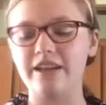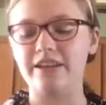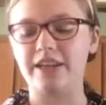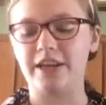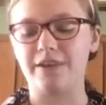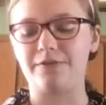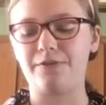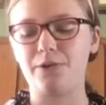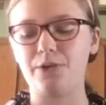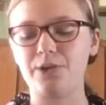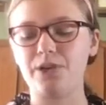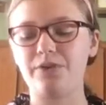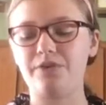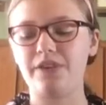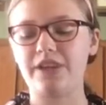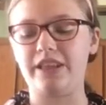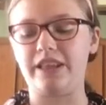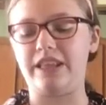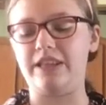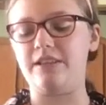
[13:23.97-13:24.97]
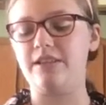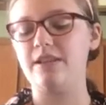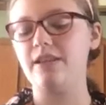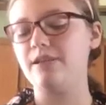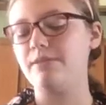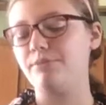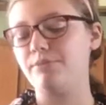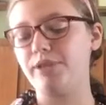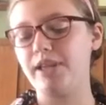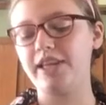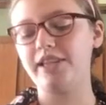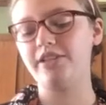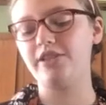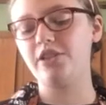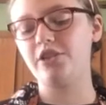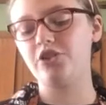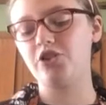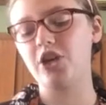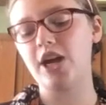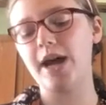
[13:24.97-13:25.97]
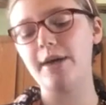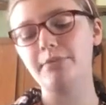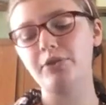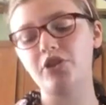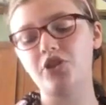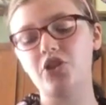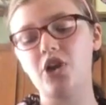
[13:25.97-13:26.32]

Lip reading: Now for the filling, place the chopped